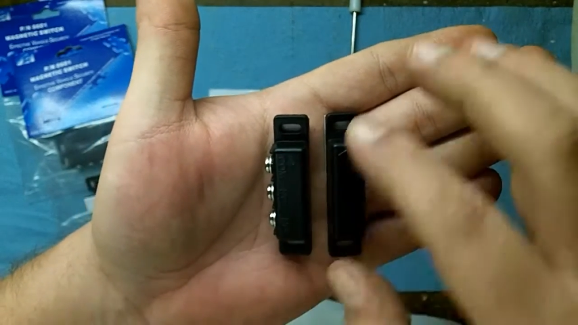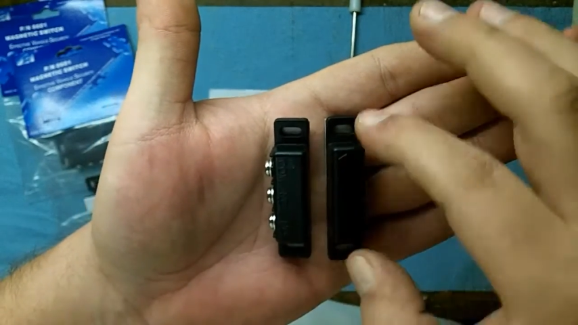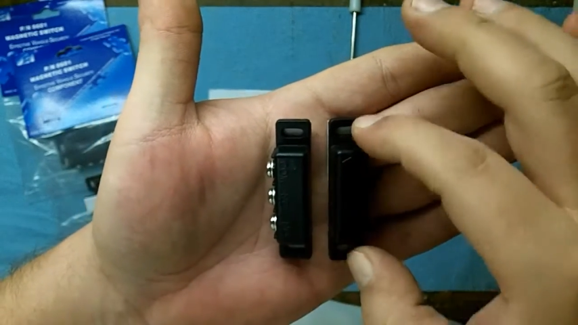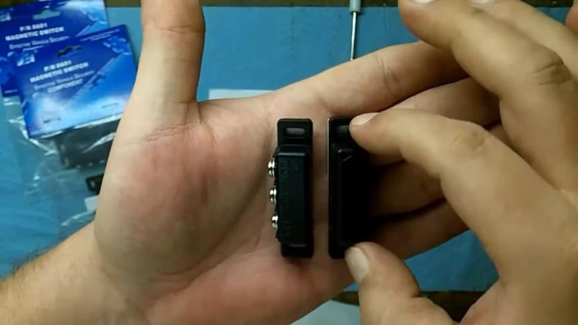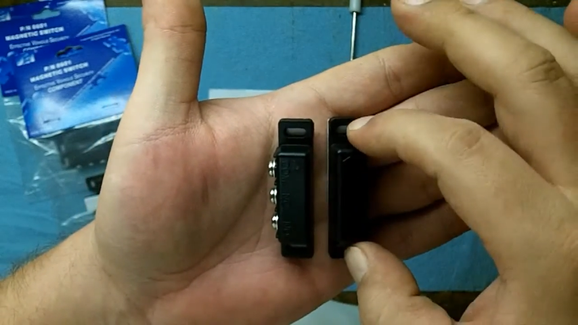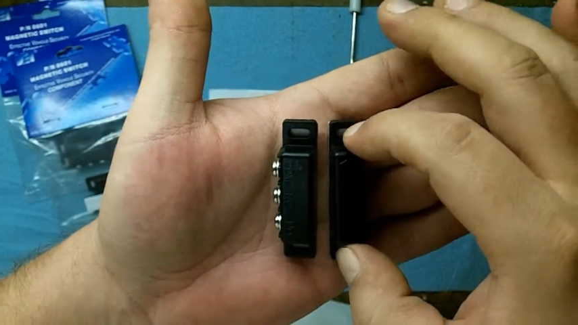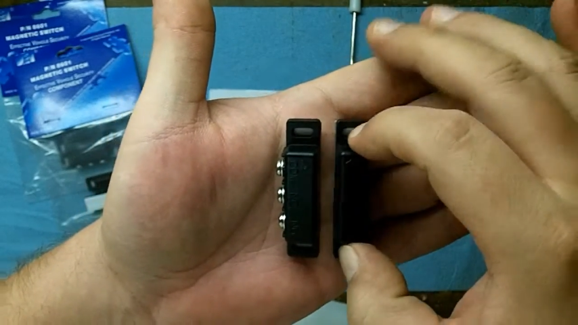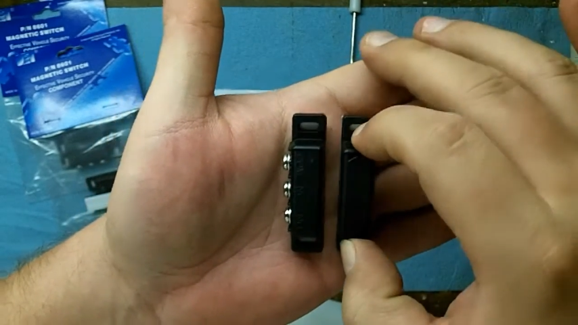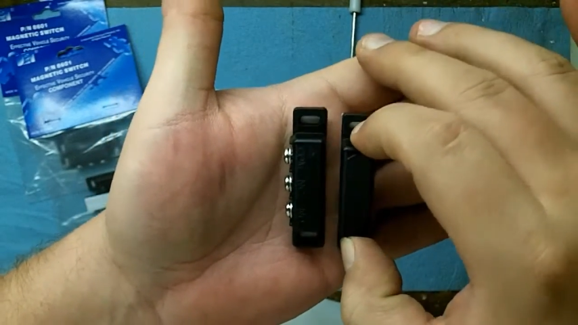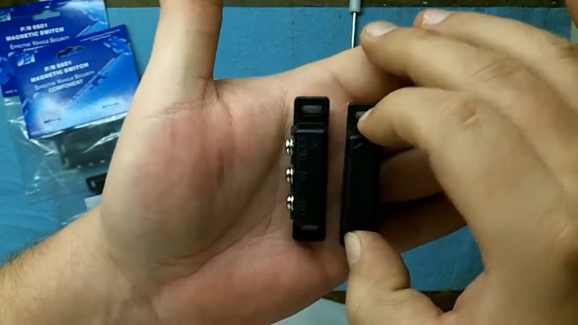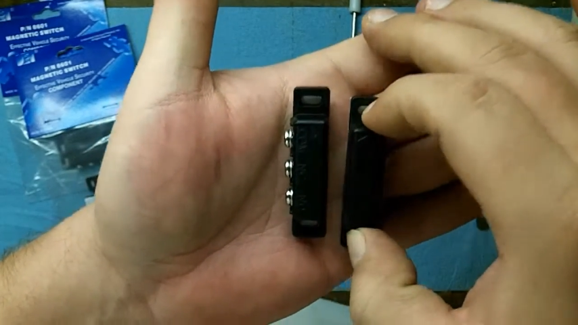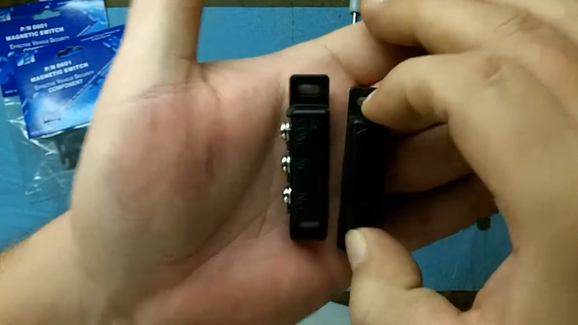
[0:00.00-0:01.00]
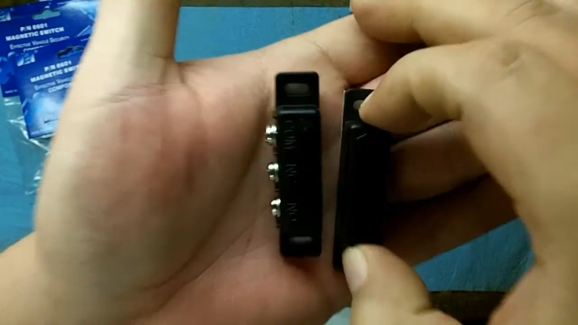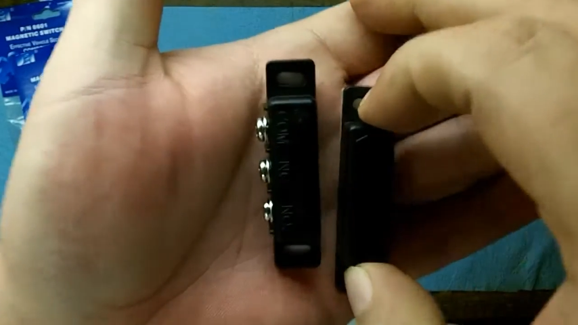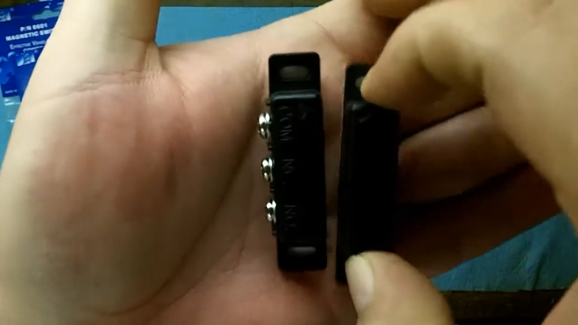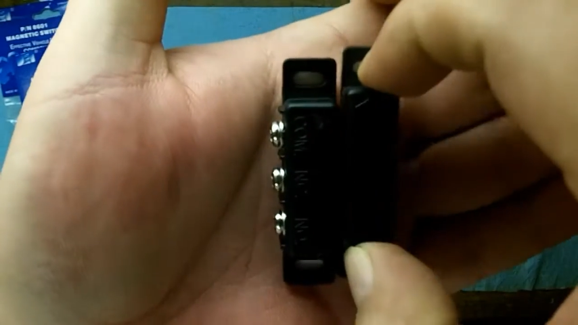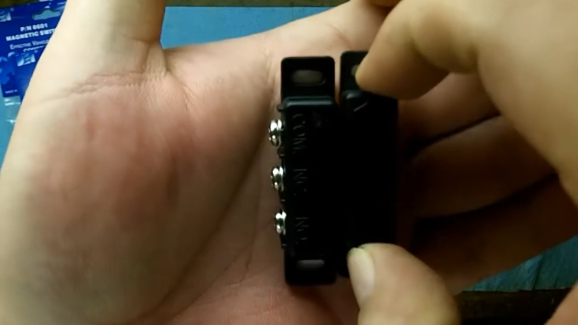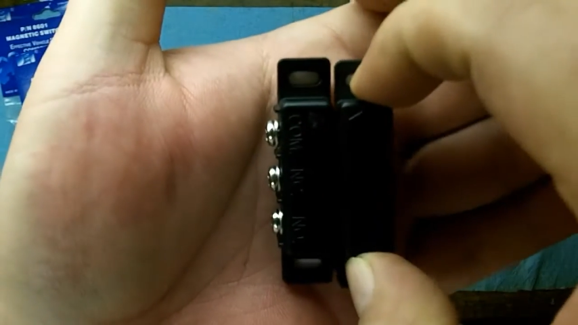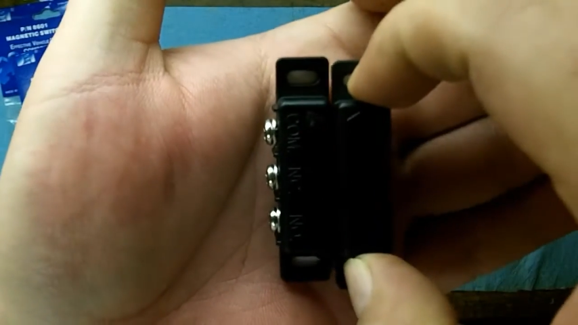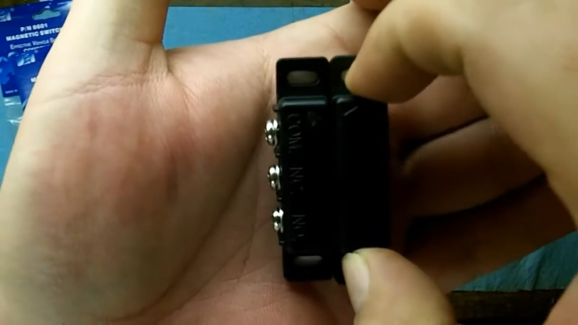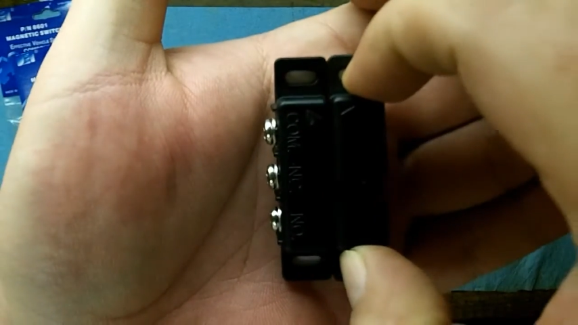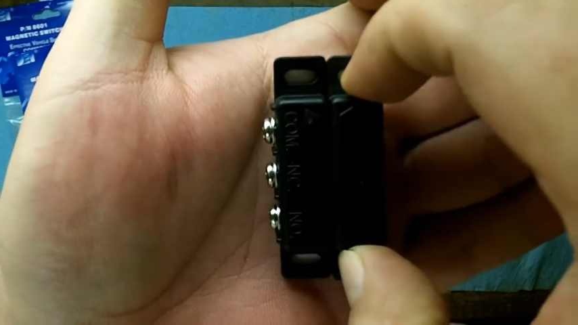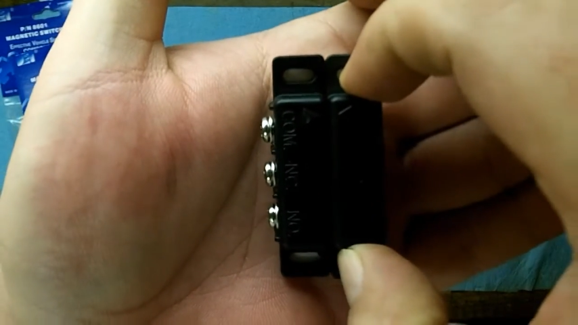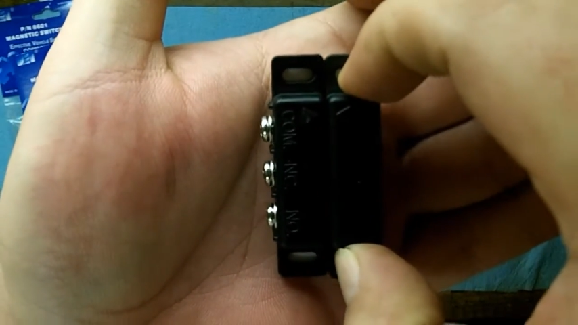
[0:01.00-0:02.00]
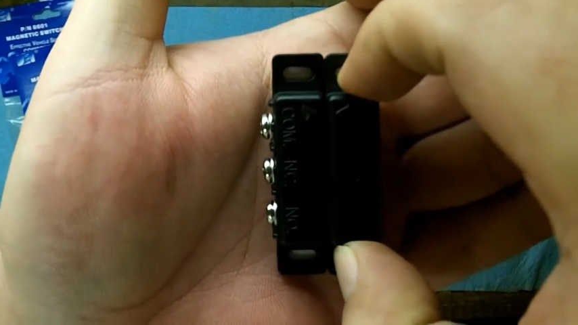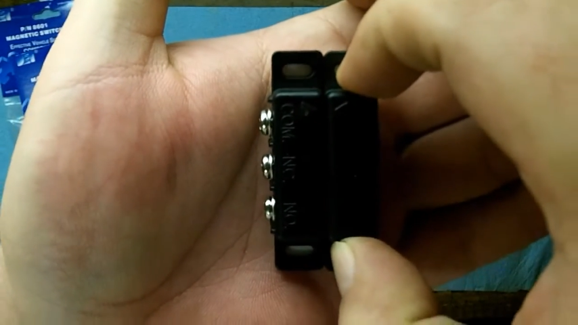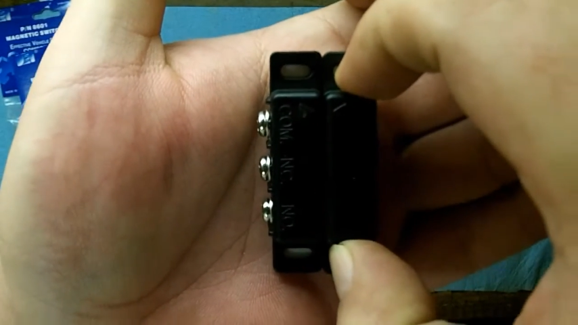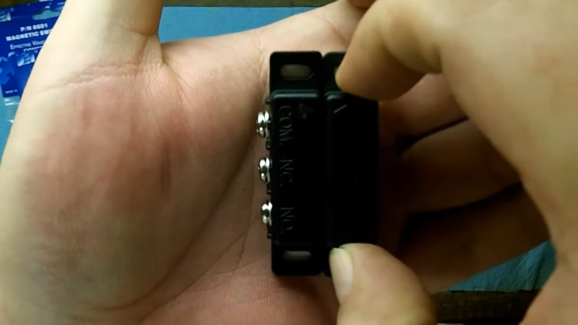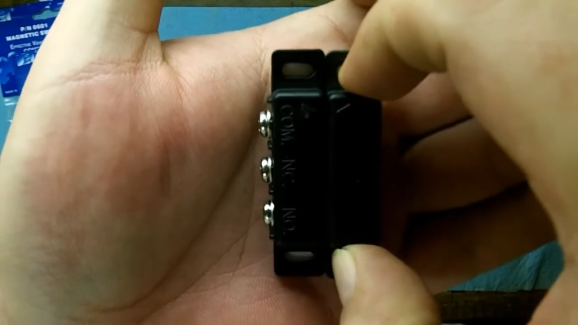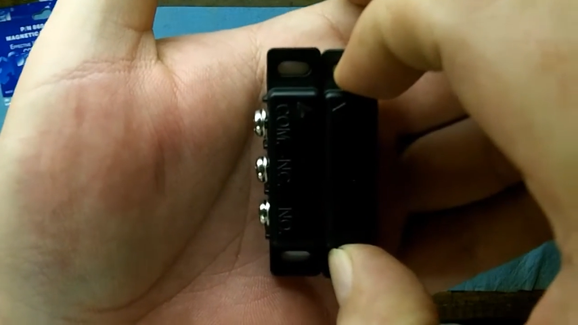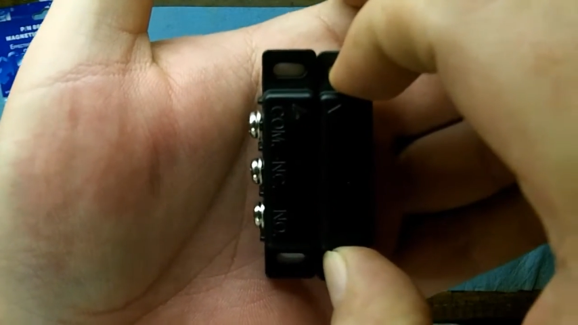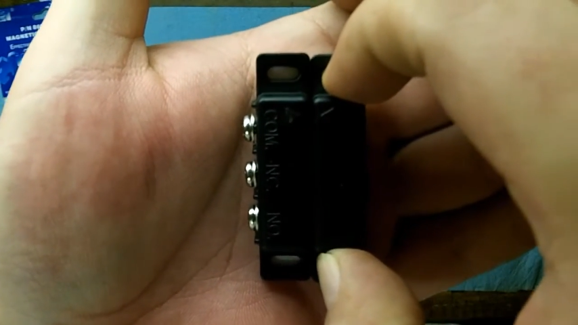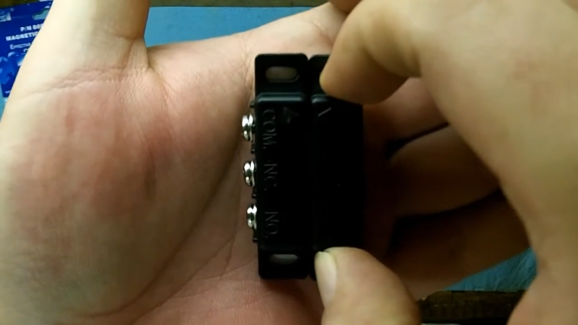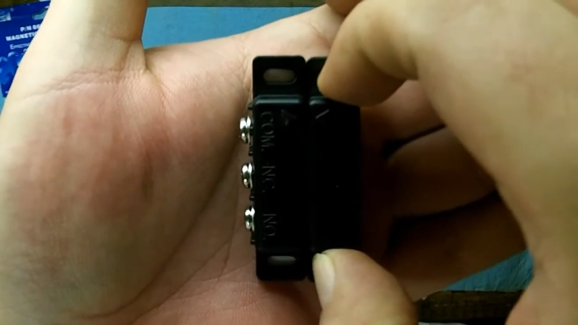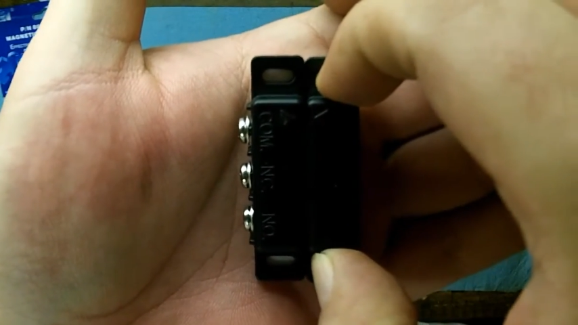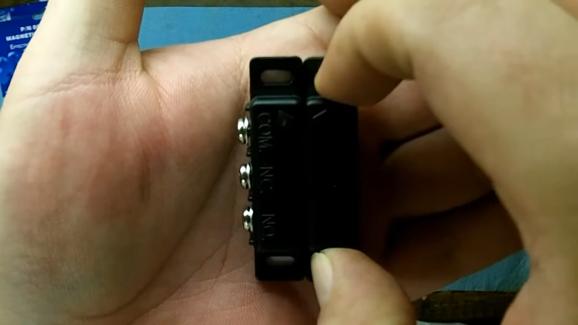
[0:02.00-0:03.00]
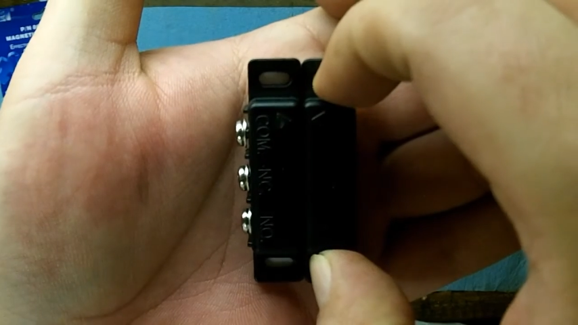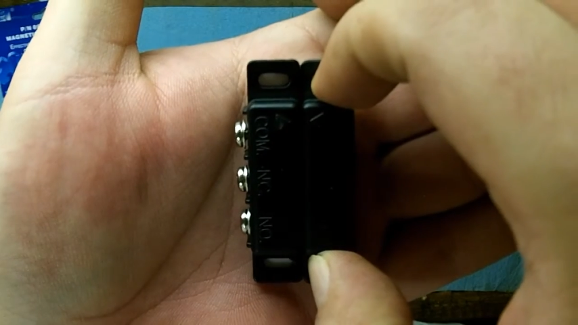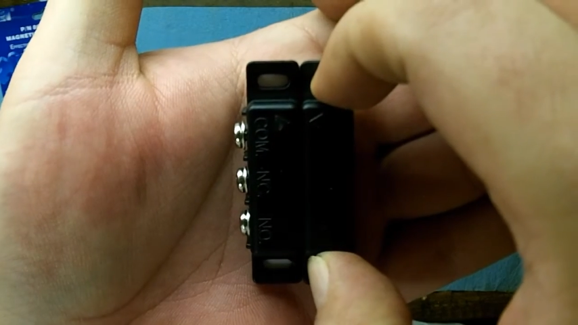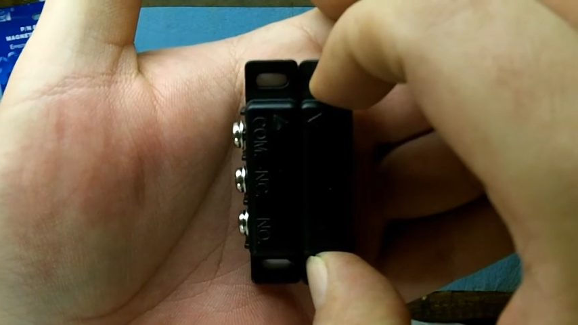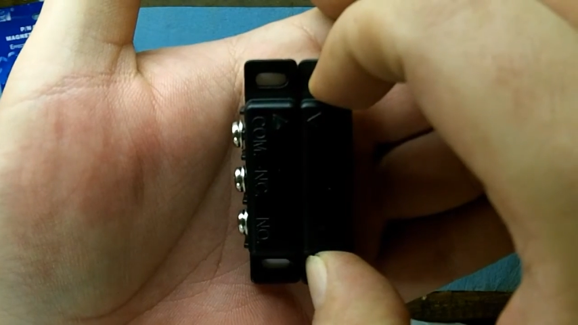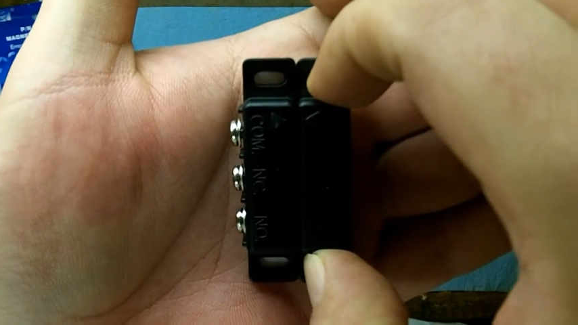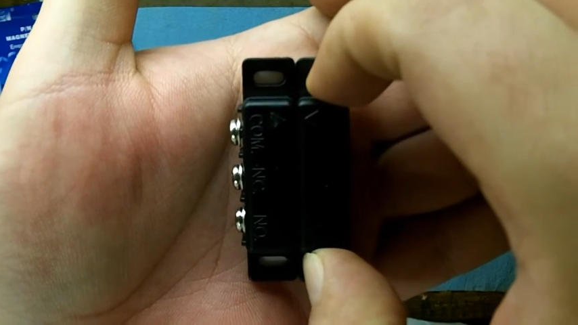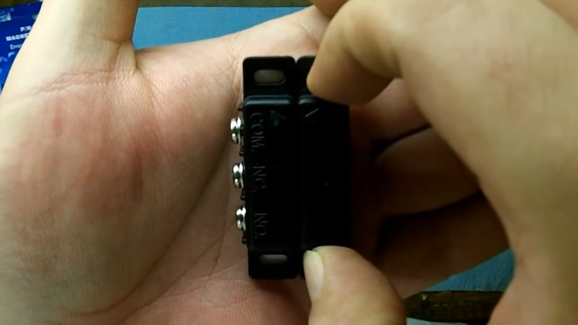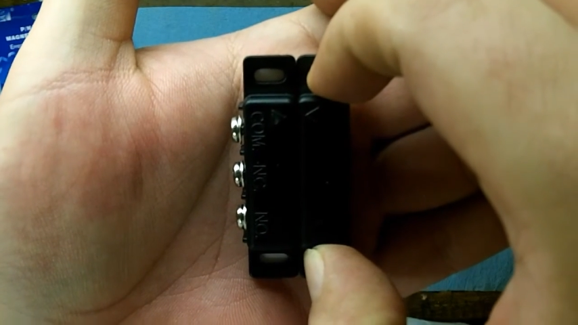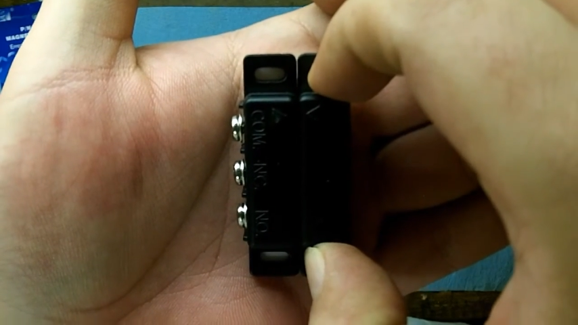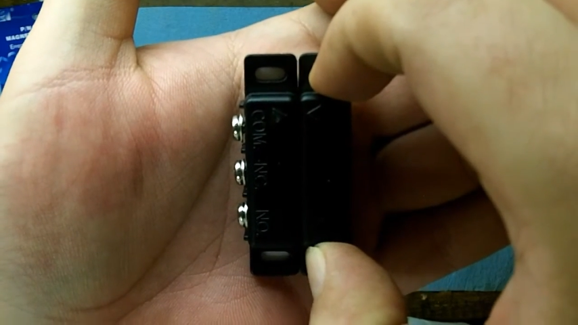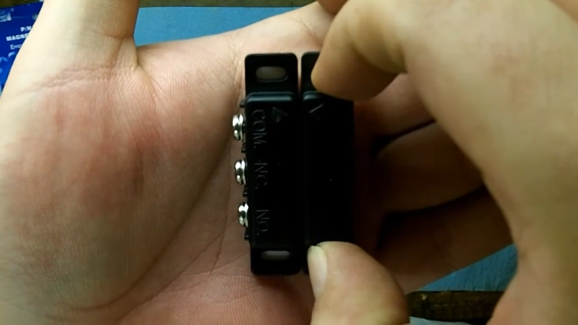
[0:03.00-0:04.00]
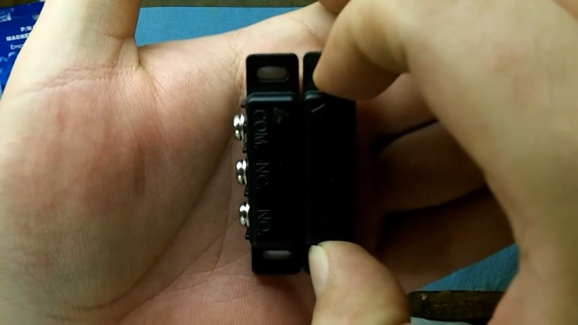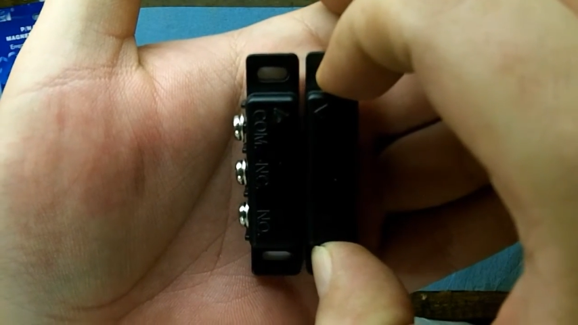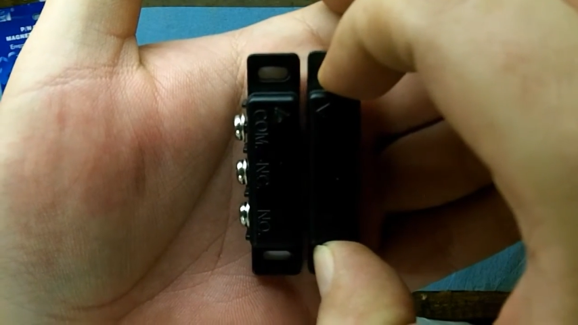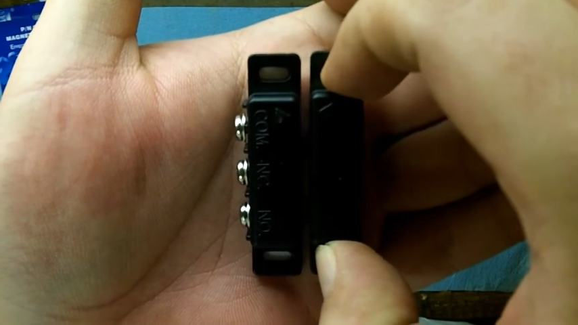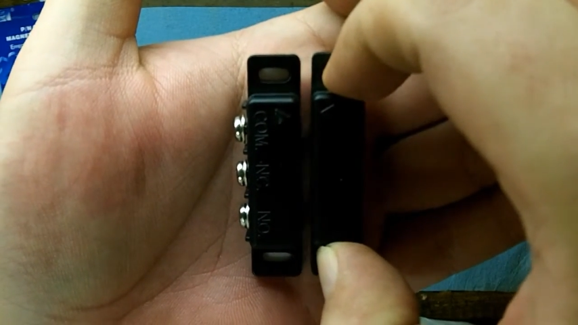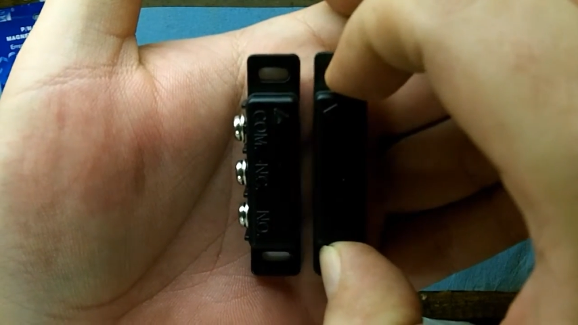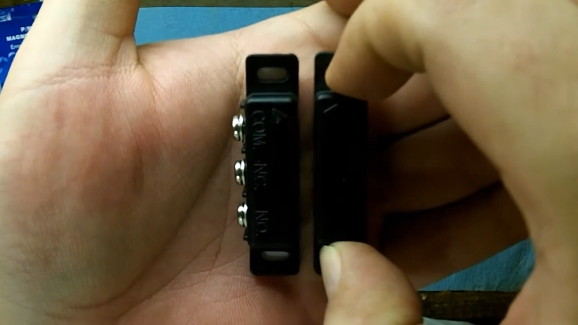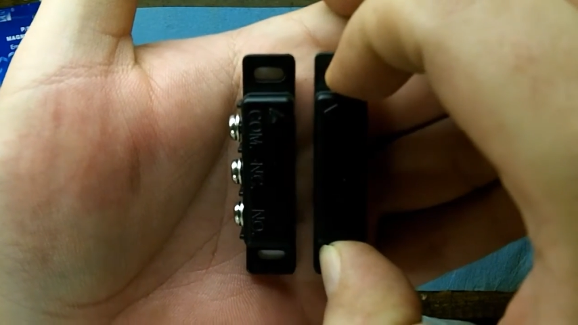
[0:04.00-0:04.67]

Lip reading: (no speaker visible)